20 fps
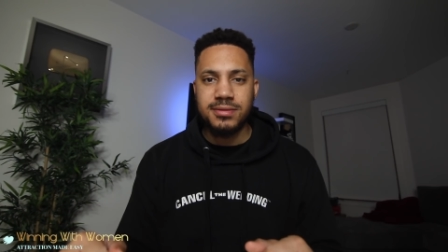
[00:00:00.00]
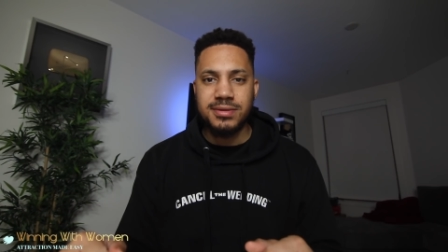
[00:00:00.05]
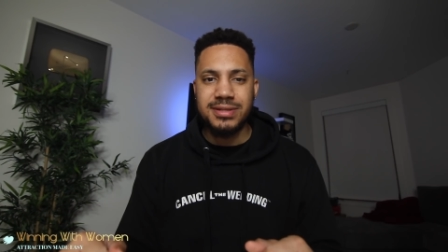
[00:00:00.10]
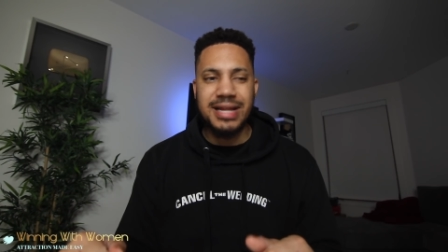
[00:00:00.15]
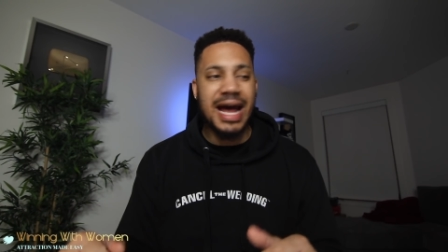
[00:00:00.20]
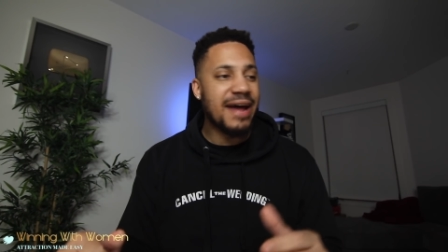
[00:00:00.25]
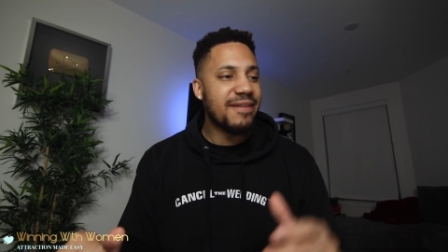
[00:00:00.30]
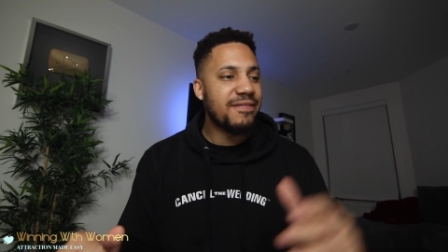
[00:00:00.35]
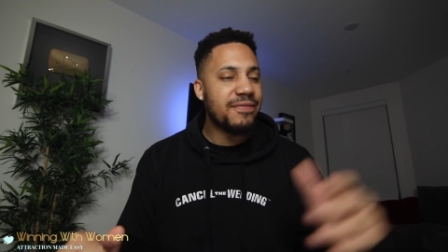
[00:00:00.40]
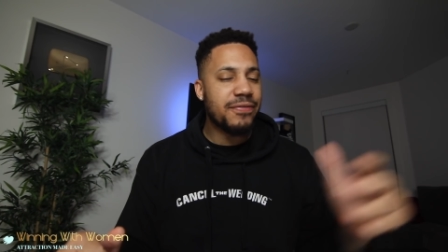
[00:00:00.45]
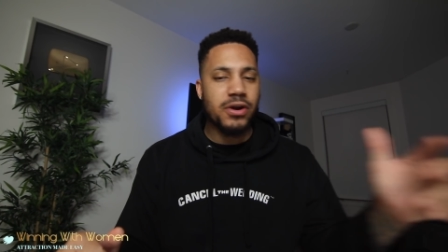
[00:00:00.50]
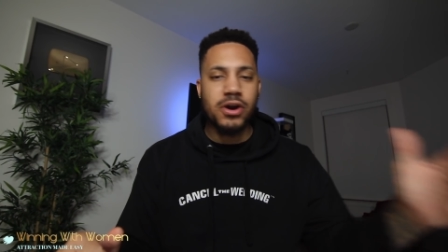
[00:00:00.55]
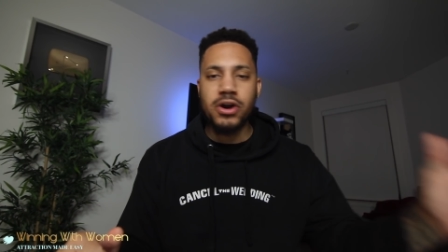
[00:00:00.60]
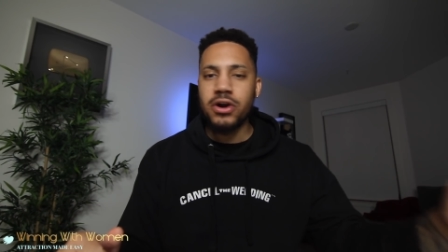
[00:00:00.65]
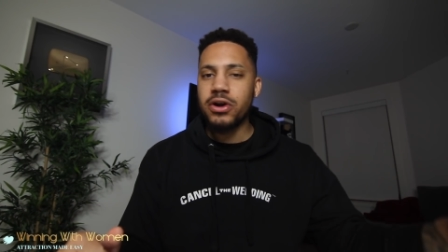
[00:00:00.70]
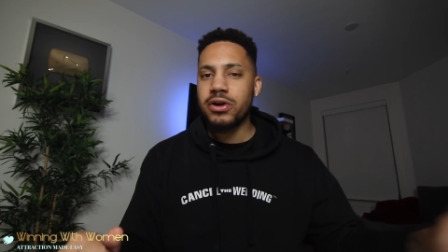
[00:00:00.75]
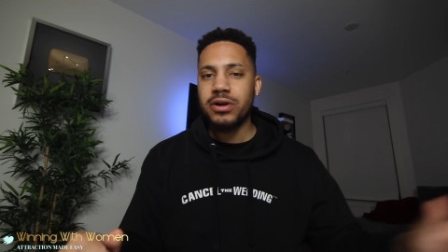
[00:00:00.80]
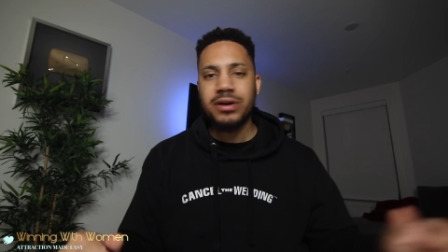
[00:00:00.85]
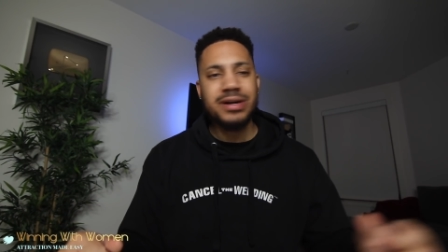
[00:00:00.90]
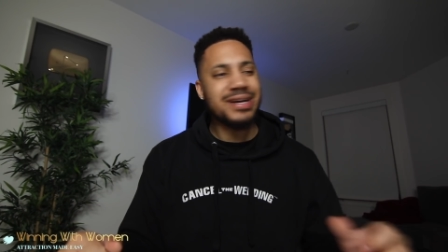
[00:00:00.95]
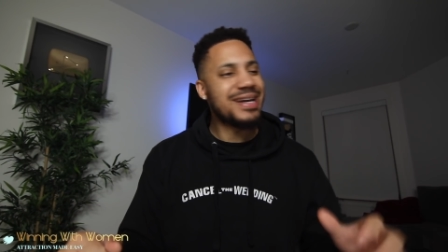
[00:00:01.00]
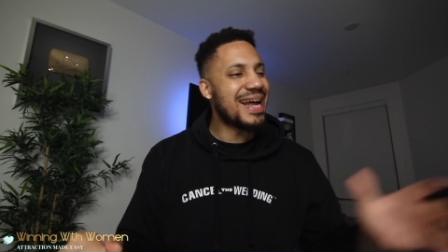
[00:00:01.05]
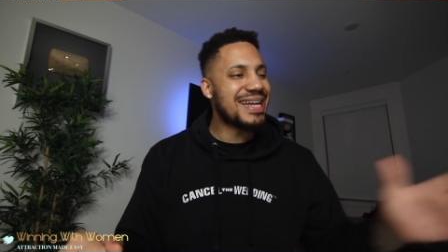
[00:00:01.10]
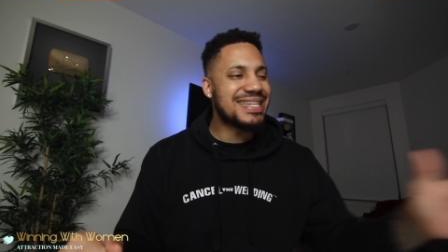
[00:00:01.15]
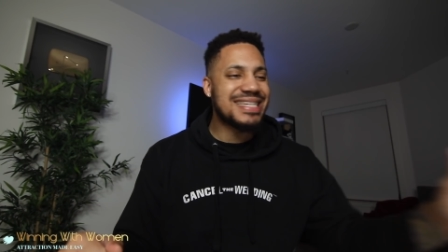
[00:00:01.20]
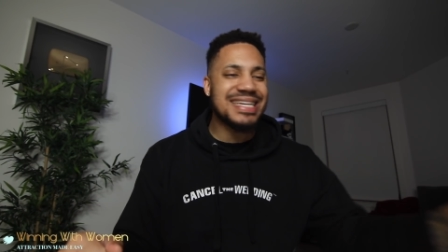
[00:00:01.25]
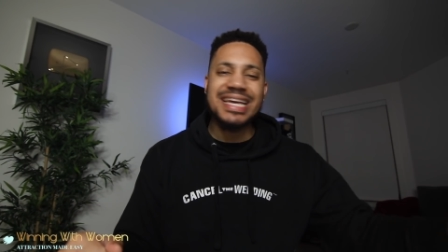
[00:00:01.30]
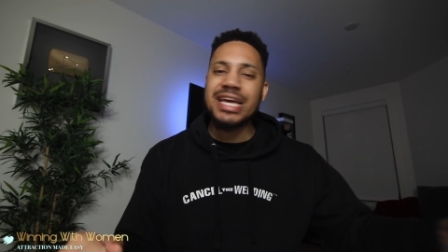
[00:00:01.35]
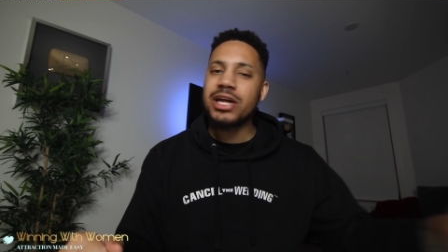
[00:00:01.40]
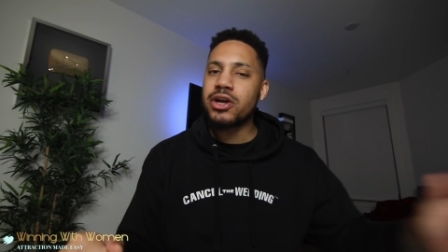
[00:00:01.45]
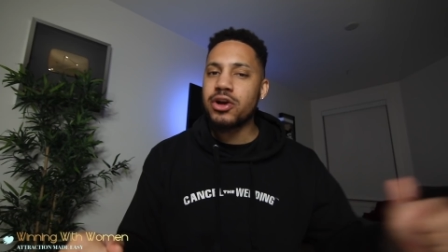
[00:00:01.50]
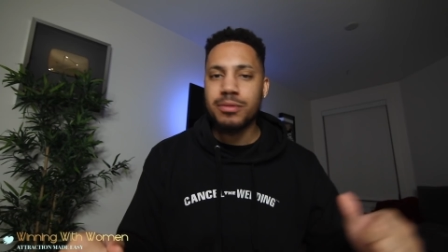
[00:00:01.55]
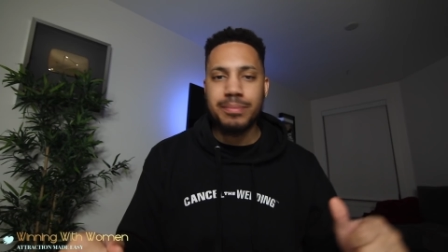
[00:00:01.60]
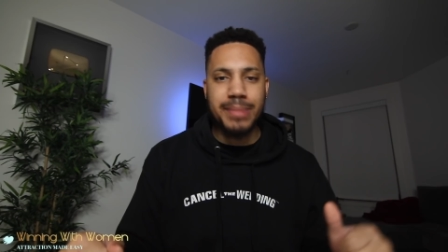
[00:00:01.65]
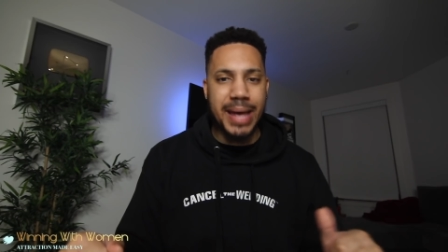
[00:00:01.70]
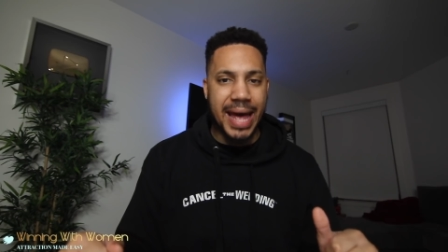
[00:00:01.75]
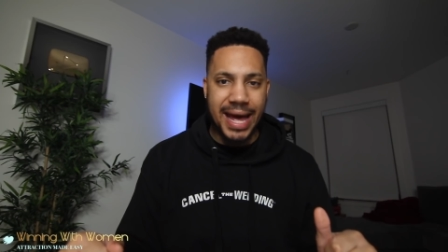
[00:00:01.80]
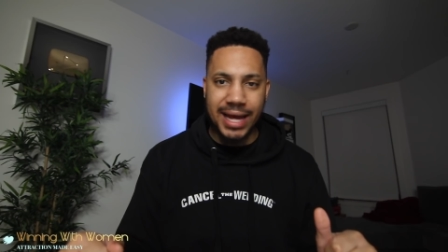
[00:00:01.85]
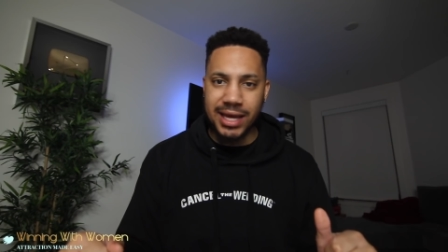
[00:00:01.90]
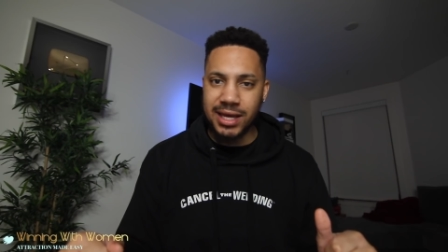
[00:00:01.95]
Not for her, not to get her
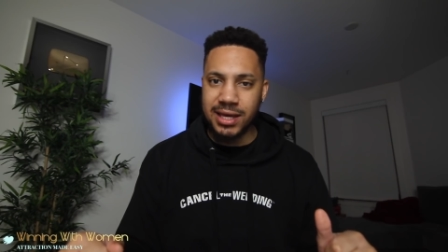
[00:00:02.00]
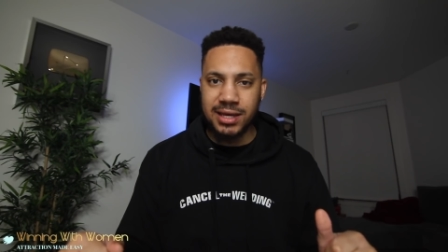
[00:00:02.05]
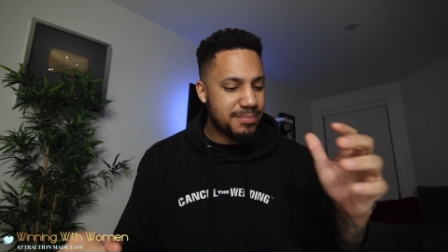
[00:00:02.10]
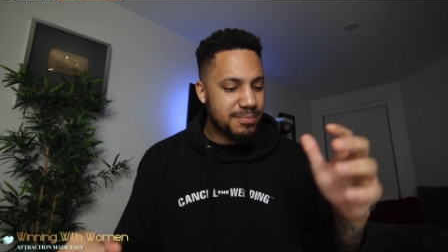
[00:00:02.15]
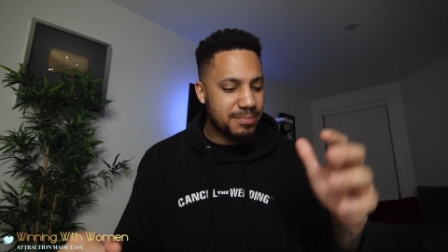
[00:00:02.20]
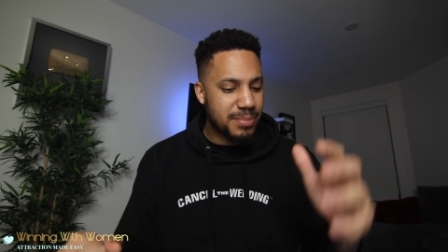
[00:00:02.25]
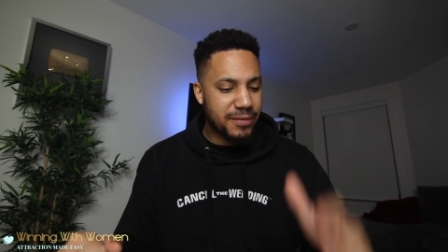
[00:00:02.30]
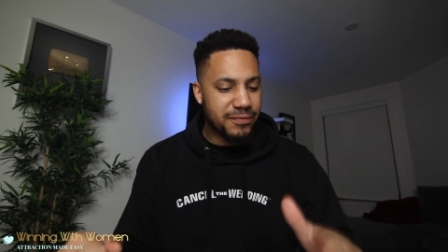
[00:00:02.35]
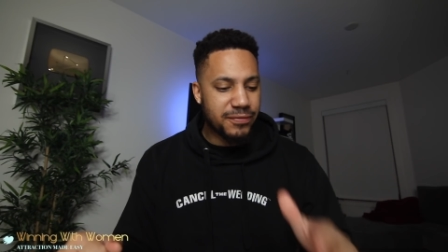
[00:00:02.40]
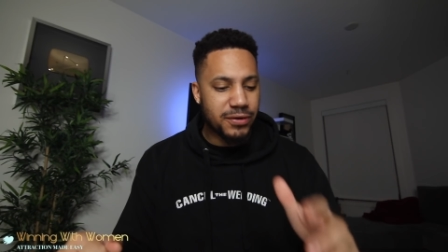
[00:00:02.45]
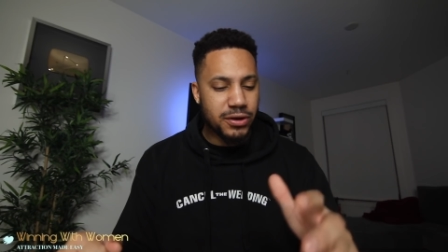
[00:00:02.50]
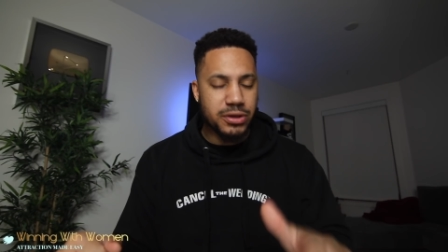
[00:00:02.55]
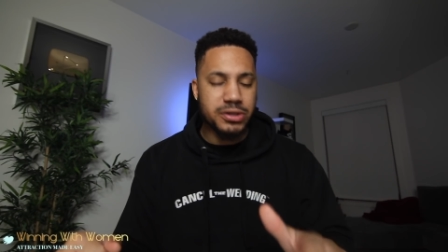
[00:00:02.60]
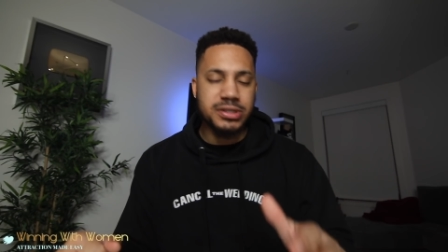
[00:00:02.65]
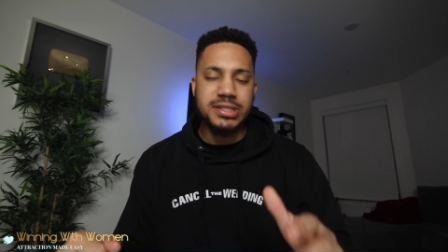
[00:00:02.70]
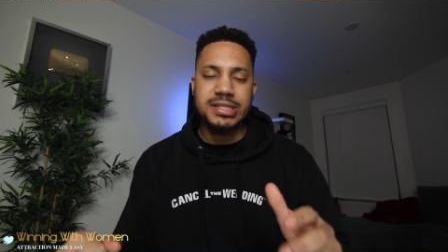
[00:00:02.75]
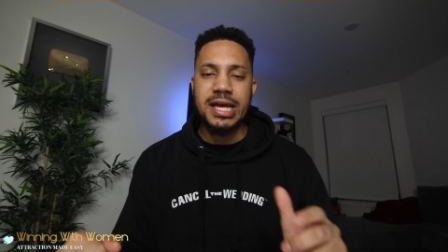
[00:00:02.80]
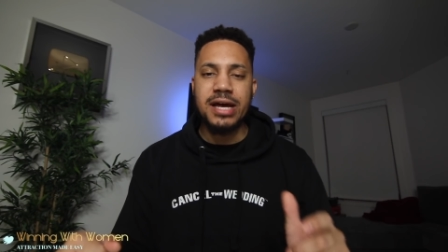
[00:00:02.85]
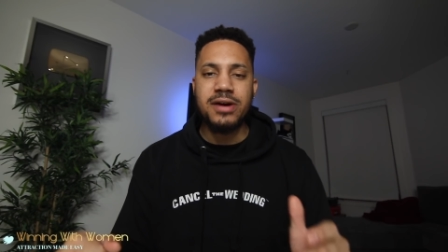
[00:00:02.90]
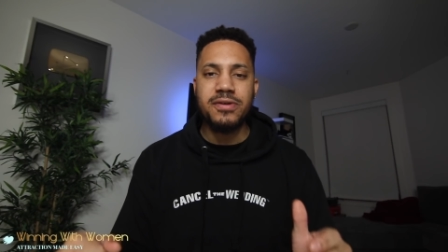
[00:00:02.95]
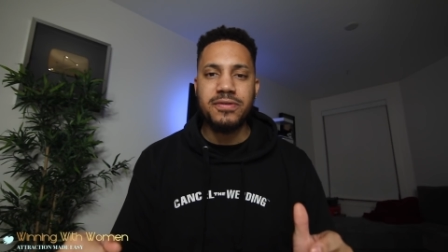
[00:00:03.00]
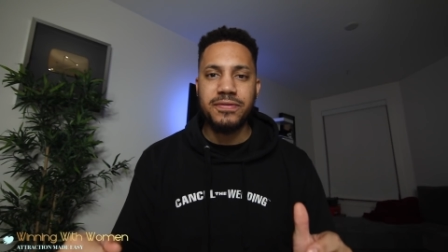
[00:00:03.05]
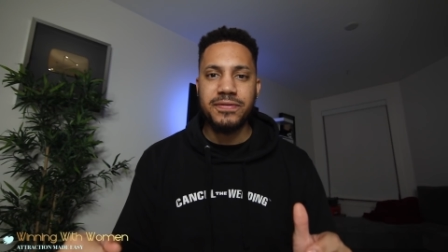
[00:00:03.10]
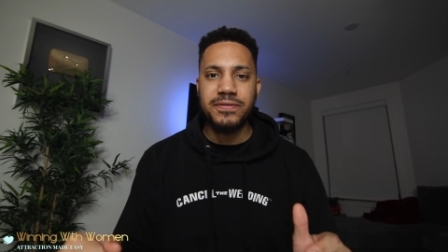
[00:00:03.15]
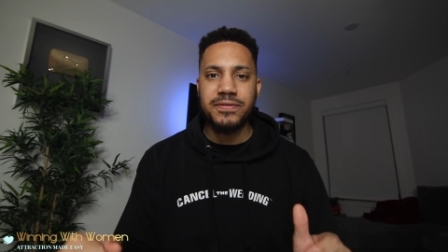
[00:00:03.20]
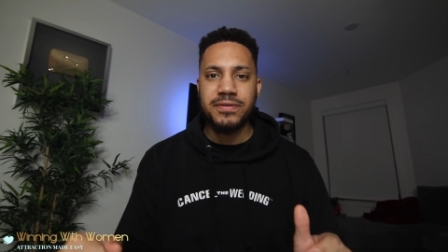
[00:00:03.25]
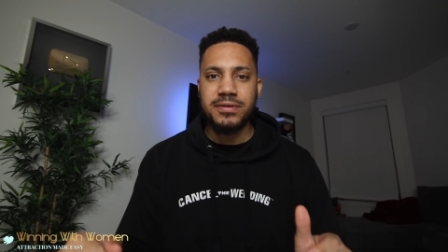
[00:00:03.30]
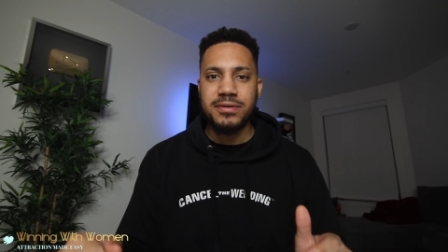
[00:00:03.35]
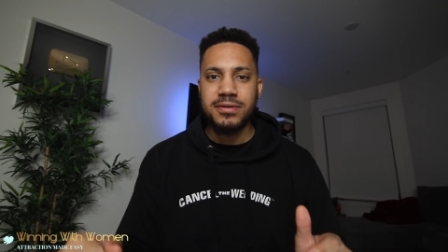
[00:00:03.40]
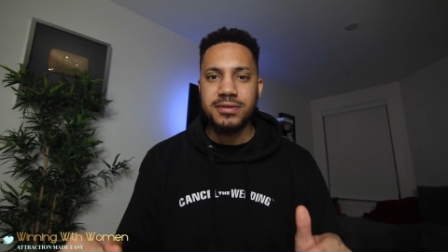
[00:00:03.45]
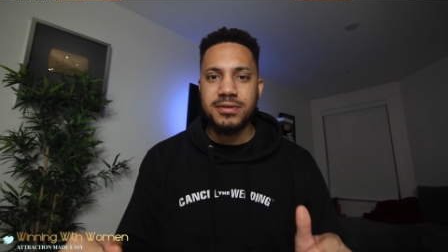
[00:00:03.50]
back, but for yourself.